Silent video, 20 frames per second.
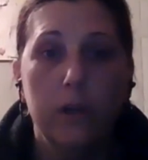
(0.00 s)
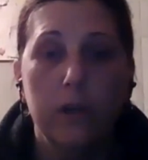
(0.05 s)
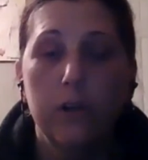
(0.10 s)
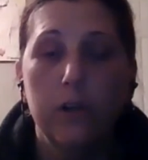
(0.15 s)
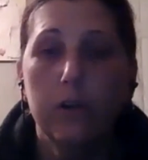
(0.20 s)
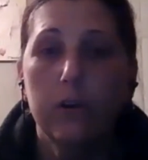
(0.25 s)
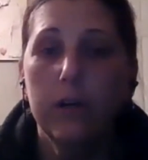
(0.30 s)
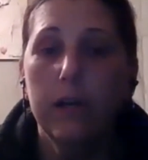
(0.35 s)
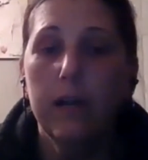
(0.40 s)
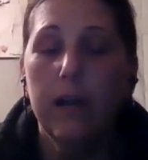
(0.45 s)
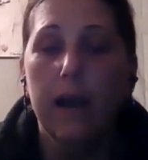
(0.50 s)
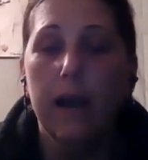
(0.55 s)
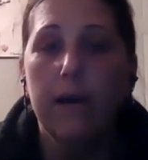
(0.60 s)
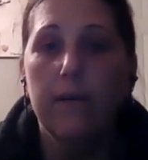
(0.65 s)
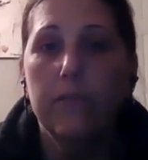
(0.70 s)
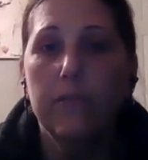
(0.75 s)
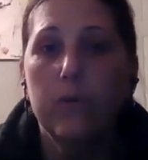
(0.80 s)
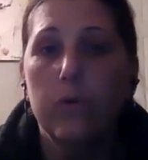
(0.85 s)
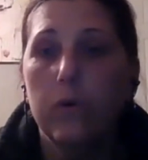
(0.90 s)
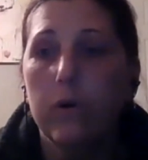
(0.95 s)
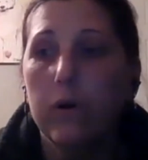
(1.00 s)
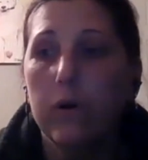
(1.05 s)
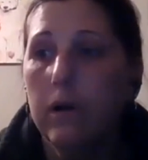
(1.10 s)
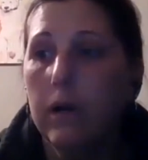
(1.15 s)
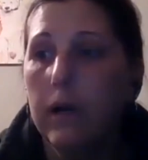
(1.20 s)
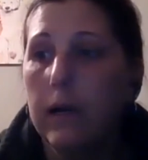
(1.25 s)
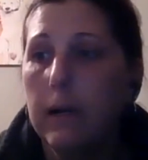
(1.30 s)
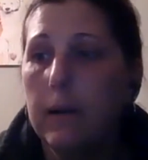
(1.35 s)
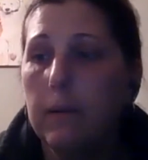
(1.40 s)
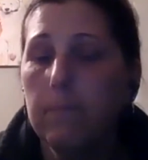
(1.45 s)
you're going to have
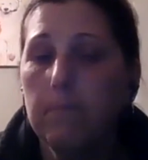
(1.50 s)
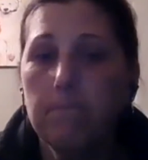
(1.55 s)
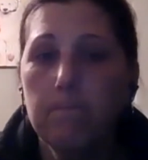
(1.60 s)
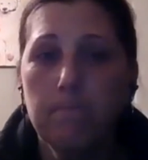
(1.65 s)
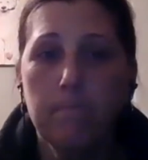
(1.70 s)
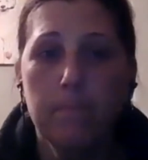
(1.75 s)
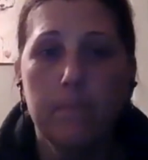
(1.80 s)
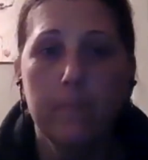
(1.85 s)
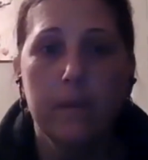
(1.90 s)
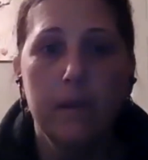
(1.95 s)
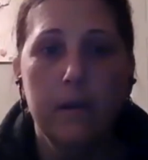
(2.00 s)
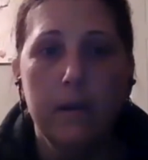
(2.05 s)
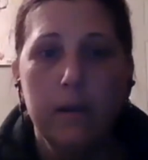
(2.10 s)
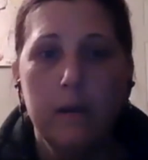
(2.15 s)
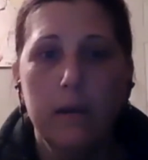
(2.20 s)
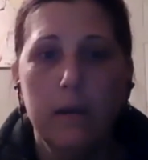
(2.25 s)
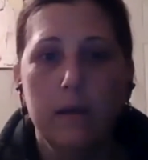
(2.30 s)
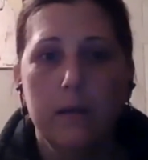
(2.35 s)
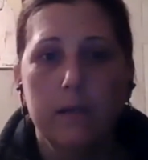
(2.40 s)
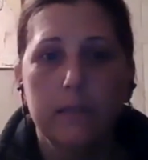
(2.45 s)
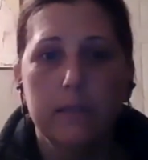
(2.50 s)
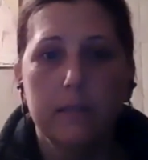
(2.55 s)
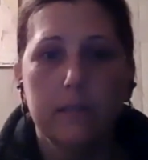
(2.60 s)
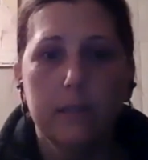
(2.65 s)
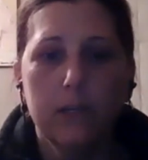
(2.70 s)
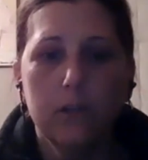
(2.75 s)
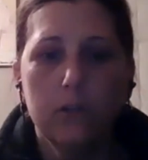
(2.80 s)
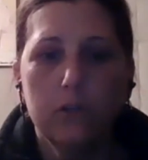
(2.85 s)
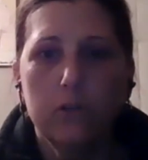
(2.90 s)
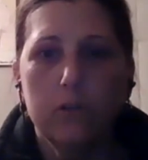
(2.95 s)
your
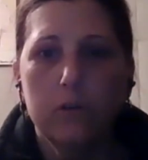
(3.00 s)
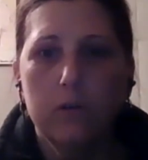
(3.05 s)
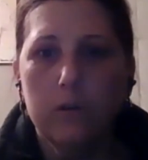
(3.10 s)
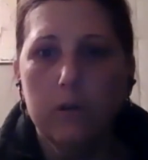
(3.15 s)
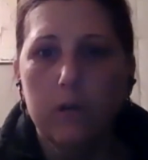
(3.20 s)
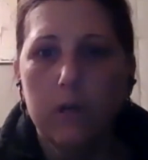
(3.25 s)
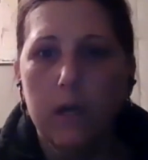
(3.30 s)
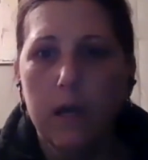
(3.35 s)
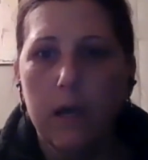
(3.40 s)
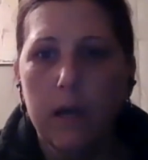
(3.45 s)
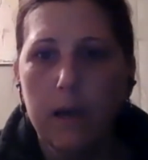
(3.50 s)
schedule.